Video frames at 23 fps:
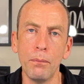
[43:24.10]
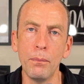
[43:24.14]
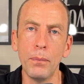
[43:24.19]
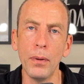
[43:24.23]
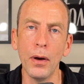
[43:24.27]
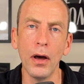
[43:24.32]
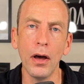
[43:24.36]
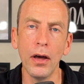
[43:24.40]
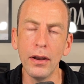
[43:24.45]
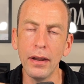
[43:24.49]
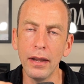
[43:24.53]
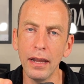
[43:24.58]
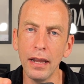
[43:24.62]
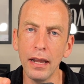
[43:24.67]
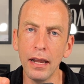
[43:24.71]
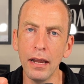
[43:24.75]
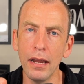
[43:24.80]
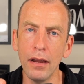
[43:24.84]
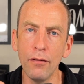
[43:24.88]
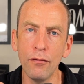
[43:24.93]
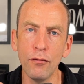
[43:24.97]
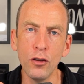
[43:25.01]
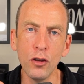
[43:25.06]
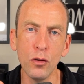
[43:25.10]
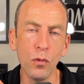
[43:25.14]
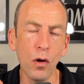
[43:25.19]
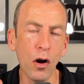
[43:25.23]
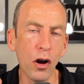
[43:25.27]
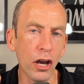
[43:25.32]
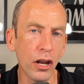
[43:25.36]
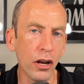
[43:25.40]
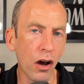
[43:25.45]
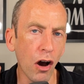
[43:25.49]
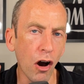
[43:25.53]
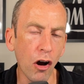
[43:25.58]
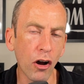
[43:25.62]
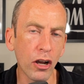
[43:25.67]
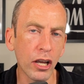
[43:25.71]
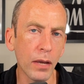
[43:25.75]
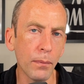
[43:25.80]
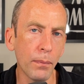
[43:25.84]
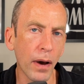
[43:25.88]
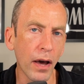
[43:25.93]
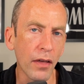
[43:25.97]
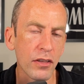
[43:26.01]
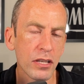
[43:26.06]
But if you are going to
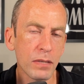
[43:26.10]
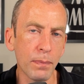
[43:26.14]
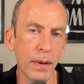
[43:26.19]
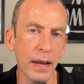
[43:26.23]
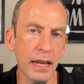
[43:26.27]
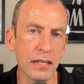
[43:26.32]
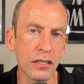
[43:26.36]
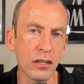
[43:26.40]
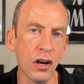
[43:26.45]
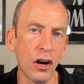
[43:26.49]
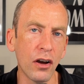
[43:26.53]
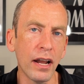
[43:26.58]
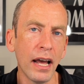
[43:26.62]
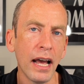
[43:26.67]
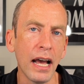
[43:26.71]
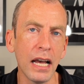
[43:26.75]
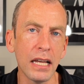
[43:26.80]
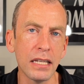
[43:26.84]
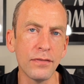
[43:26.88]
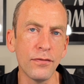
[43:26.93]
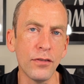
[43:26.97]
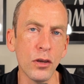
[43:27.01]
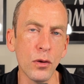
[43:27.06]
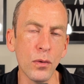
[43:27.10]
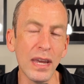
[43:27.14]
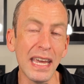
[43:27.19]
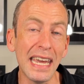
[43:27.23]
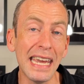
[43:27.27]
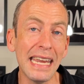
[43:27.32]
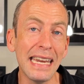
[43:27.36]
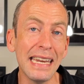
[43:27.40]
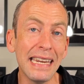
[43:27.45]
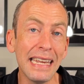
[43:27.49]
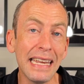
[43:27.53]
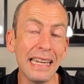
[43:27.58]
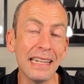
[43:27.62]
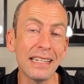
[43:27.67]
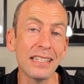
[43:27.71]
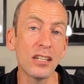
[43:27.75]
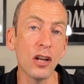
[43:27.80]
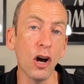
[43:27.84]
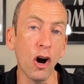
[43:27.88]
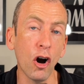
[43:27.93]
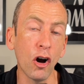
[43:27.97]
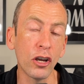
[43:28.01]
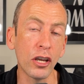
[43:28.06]
occupy the space God has for you, He needs
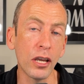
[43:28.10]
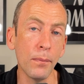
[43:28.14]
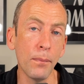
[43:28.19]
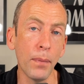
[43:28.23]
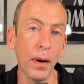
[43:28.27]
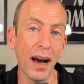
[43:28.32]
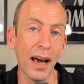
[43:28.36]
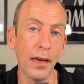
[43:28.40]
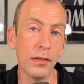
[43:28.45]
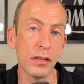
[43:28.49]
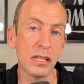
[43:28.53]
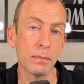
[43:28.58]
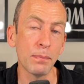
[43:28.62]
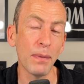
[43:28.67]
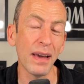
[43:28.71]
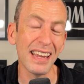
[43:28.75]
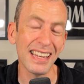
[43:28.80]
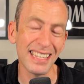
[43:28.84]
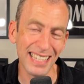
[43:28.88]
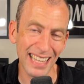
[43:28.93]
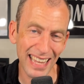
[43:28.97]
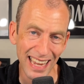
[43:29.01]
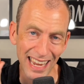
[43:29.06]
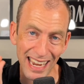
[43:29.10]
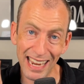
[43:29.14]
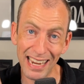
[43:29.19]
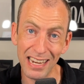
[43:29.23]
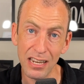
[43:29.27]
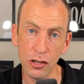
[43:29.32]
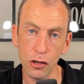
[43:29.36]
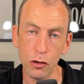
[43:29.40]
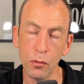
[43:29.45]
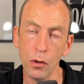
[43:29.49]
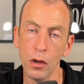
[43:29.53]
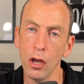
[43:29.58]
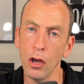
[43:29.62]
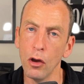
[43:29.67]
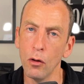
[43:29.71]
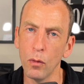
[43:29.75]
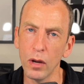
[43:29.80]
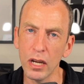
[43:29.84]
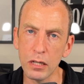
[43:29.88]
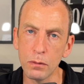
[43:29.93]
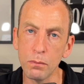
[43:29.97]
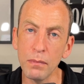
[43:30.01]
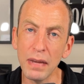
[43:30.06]
to occupy the space in you,
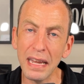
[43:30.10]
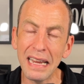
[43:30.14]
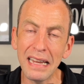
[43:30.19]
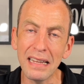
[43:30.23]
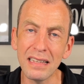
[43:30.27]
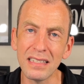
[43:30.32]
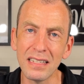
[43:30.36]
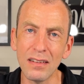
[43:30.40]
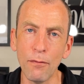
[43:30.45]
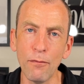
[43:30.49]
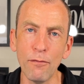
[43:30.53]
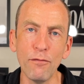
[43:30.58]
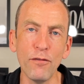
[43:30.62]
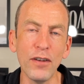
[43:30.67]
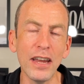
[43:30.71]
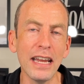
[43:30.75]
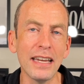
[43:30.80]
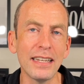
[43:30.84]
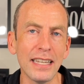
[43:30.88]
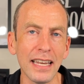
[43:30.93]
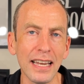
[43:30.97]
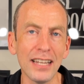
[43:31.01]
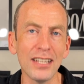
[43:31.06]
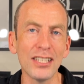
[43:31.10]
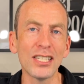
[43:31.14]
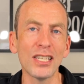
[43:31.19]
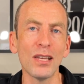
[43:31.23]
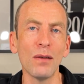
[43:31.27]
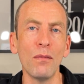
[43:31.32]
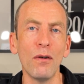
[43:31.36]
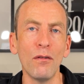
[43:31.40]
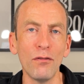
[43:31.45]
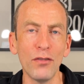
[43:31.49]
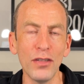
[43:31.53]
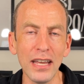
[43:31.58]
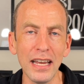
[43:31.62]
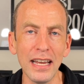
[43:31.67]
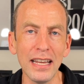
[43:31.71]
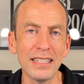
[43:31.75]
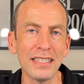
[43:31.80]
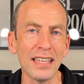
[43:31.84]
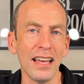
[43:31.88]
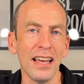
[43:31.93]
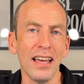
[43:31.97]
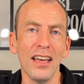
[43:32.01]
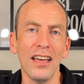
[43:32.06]
which means defeating some of
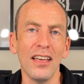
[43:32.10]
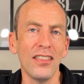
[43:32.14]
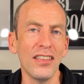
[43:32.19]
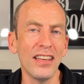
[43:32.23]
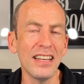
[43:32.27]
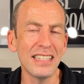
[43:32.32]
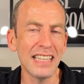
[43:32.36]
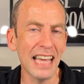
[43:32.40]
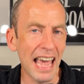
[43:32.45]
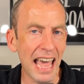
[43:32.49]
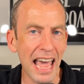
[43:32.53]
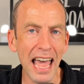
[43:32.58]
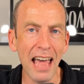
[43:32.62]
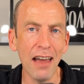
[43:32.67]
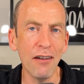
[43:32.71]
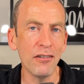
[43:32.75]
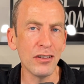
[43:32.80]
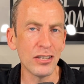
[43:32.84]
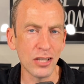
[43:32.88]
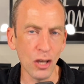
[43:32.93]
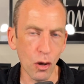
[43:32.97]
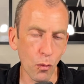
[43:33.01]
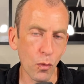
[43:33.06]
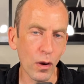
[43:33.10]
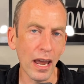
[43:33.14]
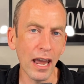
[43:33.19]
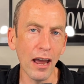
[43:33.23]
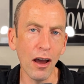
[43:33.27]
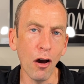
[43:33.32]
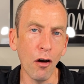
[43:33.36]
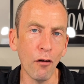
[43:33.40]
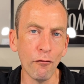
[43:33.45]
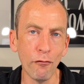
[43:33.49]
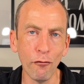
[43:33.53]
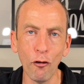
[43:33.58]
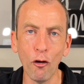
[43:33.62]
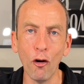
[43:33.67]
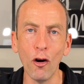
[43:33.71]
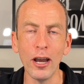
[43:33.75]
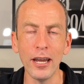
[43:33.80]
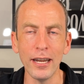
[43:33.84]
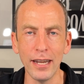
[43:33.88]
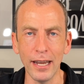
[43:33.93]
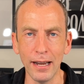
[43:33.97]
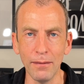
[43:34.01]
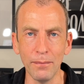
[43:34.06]
these, these areas that we're
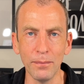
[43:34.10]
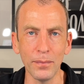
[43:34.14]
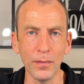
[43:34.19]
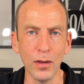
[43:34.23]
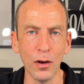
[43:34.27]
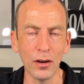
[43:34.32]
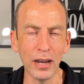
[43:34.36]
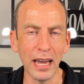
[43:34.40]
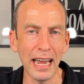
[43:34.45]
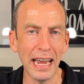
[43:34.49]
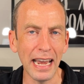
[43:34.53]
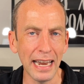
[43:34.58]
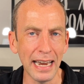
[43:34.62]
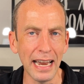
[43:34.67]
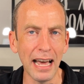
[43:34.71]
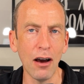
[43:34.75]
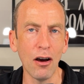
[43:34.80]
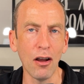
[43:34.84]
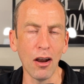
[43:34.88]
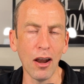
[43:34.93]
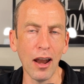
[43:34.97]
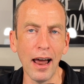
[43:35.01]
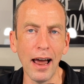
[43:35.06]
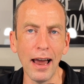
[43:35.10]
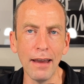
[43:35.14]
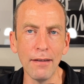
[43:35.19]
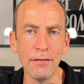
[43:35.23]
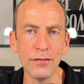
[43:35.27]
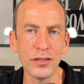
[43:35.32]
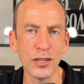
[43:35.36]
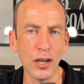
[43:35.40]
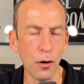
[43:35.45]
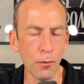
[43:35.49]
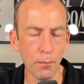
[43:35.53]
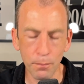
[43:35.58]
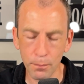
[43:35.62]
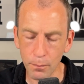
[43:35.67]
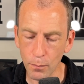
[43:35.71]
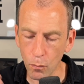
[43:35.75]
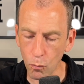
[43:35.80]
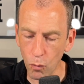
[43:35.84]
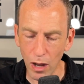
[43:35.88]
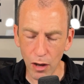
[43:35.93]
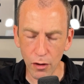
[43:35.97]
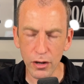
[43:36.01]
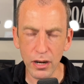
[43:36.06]
avoiding, okay, in our lives. So,
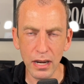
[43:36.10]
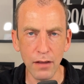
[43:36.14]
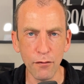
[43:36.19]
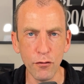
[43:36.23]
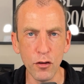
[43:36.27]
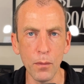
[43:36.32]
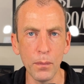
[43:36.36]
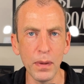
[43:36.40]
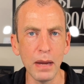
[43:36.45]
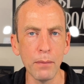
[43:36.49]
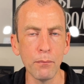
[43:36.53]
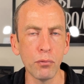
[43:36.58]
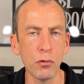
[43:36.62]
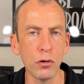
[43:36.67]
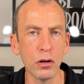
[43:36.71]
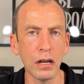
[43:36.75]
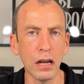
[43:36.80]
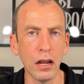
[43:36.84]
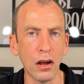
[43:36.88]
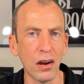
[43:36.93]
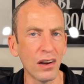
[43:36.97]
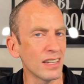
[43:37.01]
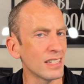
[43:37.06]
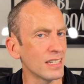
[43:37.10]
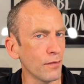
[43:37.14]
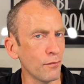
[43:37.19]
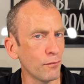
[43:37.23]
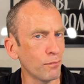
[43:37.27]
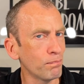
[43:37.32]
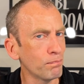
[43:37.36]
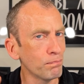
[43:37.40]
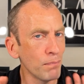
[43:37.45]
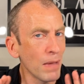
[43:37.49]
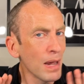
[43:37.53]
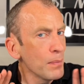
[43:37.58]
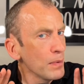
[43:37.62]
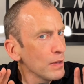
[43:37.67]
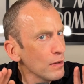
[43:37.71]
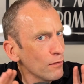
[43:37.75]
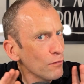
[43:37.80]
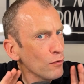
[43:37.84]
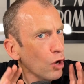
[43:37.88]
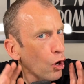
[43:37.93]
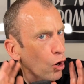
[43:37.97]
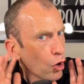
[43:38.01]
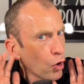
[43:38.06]
well done if you're being brutally honest. If maybe
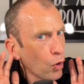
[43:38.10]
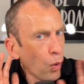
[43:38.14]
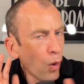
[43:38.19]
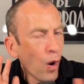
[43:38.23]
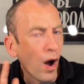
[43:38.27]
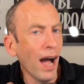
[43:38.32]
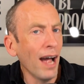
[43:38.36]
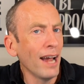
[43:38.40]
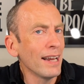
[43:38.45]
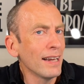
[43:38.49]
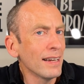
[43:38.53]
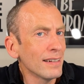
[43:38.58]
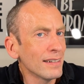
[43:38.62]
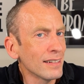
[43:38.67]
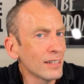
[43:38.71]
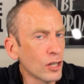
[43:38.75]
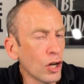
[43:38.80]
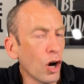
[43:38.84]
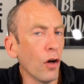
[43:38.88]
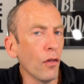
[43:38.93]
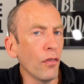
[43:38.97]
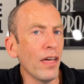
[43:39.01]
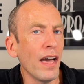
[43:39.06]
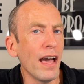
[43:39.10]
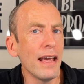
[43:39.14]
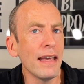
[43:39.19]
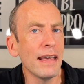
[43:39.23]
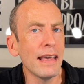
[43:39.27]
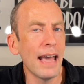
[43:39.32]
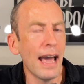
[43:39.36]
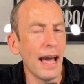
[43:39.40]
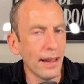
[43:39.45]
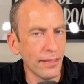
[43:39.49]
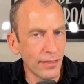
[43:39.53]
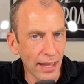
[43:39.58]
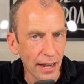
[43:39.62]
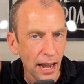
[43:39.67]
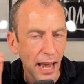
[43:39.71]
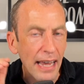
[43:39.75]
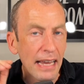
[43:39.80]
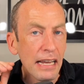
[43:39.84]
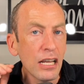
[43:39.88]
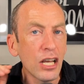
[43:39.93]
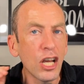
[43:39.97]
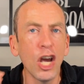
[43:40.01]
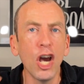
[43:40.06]
you've not quite got there yet, then I
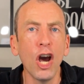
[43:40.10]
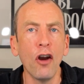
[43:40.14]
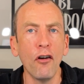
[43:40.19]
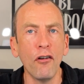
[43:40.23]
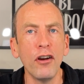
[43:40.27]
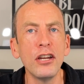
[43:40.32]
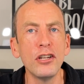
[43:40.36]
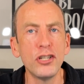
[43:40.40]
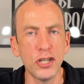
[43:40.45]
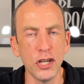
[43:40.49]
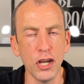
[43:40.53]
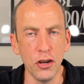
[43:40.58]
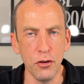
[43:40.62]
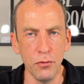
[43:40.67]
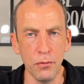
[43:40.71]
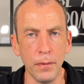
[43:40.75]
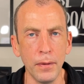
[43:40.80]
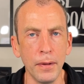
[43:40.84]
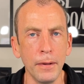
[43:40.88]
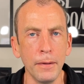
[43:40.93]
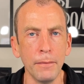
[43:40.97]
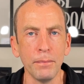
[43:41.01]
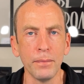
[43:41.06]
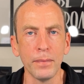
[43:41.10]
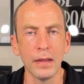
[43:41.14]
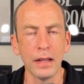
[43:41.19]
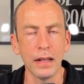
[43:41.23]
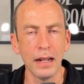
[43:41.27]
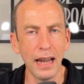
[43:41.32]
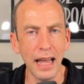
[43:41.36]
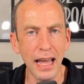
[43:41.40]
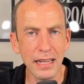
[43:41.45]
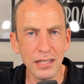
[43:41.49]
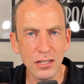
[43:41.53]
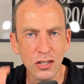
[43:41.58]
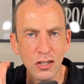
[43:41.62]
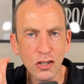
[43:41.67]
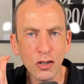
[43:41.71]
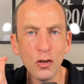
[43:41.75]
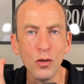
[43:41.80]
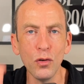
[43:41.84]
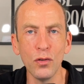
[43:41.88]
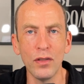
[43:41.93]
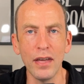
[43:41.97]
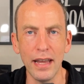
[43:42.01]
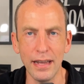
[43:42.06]
encourage you, let's
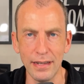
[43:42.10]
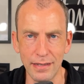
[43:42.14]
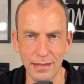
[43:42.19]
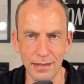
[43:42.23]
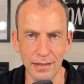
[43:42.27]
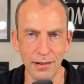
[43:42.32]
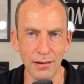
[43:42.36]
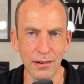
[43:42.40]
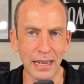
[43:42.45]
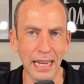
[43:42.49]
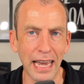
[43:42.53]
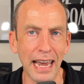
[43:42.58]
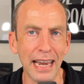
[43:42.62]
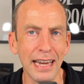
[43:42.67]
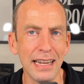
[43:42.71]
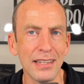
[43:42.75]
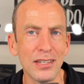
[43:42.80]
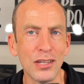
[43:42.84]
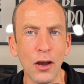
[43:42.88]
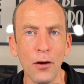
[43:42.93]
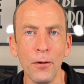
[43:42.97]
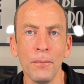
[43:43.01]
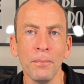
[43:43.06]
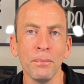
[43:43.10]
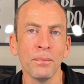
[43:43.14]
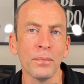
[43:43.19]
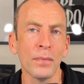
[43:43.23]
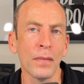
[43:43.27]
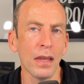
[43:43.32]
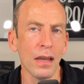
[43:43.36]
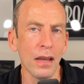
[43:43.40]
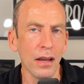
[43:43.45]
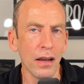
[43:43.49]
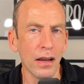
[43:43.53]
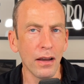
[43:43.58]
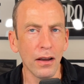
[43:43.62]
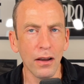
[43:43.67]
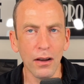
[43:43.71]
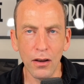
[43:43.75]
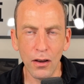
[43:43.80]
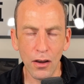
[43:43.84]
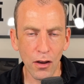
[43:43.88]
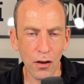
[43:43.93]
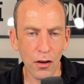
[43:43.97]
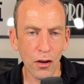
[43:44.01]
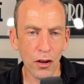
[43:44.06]
do this, okay? So,
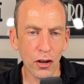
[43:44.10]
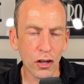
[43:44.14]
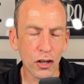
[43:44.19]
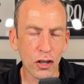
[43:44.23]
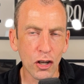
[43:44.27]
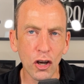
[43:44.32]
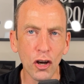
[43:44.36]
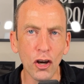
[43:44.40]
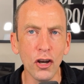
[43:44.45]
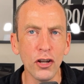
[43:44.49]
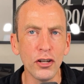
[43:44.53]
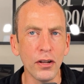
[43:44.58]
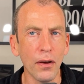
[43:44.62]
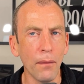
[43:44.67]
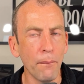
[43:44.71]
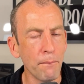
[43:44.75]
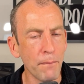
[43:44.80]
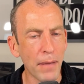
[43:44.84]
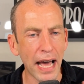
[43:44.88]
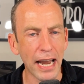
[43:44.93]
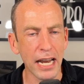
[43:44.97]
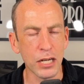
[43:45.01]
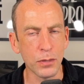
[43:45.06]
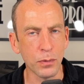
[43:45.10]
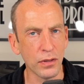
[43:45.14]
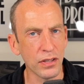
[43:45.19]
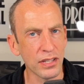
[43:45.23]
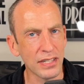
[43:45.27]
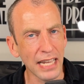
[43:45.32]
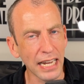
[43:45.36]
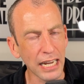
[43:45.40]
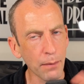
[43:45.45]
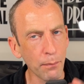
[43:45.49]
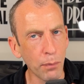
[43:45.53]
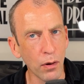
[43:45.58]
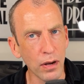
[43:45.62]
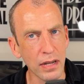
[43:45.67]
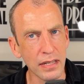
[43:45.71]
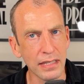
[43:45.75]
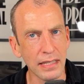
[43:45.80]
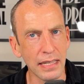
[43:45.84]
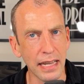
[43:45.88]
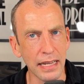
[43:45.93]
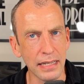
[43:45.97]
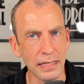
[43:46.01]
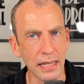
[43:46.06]
good management. The second point
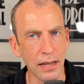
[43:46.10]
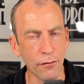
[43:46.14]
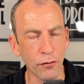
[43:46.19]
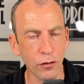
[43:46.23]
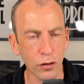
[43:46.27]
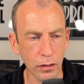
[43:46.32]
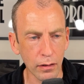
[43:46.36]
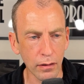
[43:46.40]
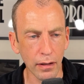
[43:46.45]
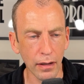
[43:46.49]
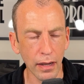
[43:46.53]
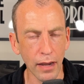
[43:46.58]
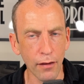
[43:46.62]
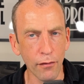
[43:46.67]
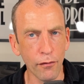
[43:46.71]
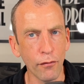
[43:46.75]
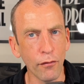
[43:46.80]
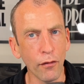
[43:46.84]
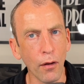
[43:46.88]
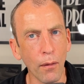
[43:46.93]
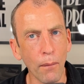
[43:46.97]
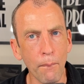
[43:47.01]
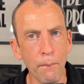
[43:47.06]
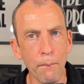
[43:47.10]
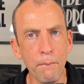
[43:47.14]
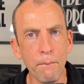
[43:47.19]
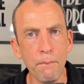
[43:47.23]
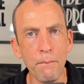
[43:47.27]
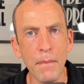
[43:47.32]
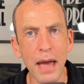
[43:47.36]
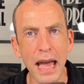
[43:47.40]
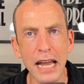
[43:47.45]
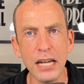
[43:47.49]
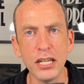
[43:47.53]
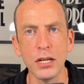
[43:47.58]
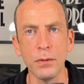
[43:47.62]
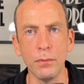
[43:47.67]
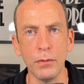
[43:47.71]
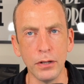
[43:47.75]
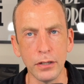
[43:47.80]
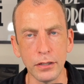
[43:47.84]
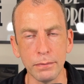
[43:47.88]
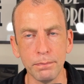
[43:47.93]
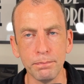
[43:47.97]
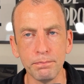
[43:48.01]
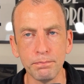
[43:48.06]
is this if, if
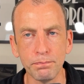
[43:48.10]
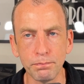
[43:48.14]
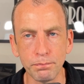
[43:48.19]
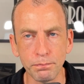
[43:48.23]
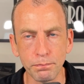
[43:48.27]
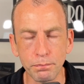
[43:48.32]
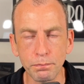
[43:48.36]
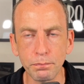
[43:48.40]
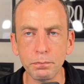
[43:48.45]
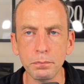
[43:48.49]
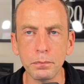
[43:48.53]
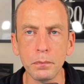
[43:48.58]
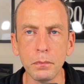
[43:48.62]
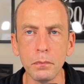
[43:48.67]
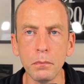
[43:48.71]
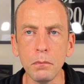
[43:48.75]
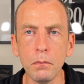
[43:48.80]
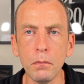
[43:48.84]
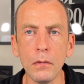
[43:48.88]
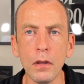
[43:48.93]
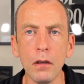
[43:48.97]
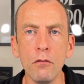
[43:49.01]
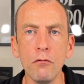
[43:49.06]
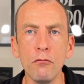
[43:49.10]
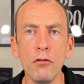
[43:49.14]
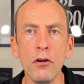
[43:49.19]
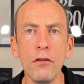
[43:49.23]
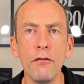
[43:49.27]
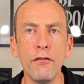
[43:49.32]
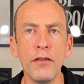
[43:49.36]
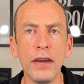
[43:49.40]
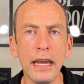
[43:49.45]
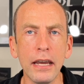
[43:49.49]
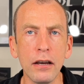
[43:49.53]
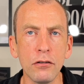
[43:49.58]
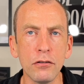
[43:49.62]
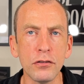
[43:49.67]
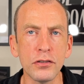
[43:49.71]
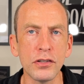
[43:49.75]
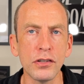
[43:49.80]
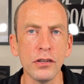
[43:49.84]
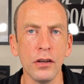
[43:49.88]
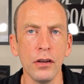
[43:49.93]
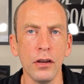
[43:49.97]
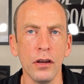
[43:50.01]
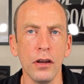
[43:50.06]
measurement
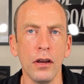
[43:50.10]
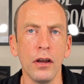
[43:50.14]
reveals